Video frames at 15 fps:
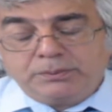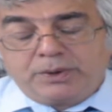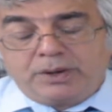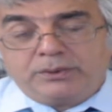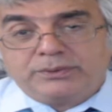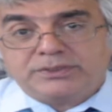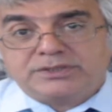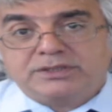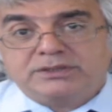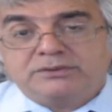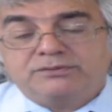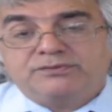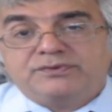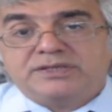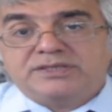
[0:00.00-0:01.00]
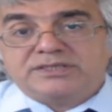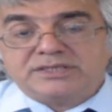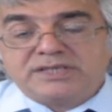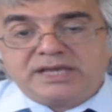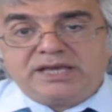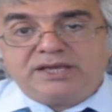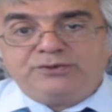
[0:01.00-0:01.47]
ourselves
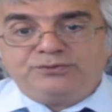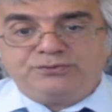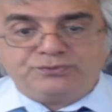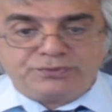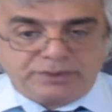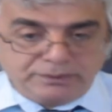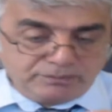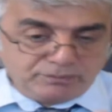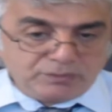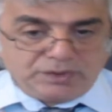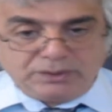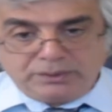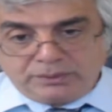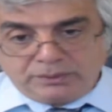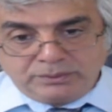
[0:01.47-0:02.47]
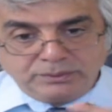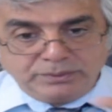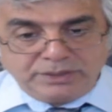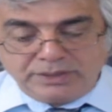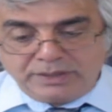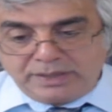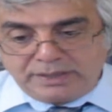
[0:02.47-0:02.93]
safe, in
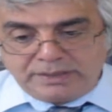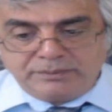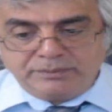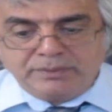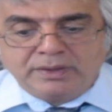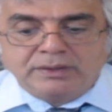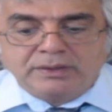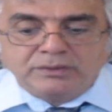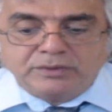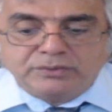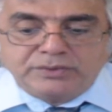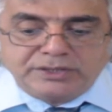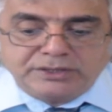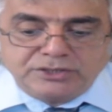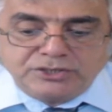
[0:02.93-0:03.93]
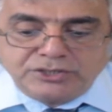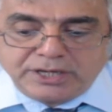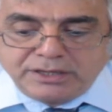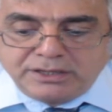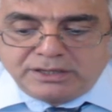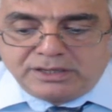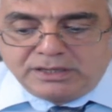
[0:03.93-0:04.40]
a very
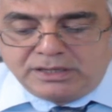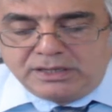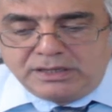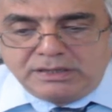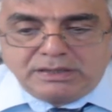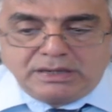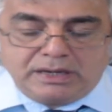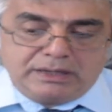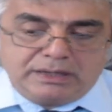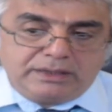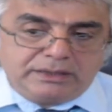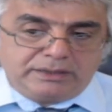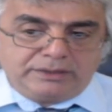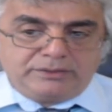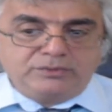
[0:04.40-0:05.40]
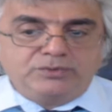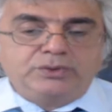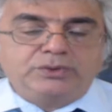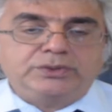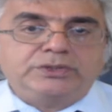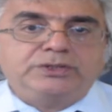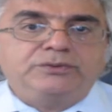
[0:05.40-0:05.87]
shaky
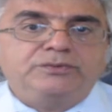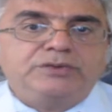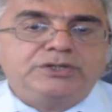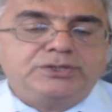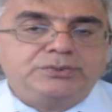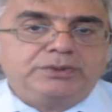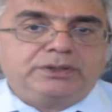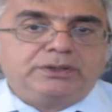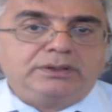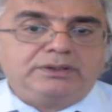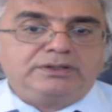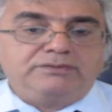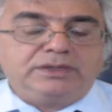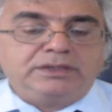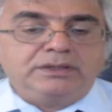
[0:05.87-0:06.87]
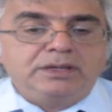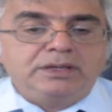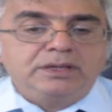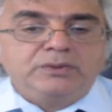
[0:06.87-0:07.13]
world in which we are living.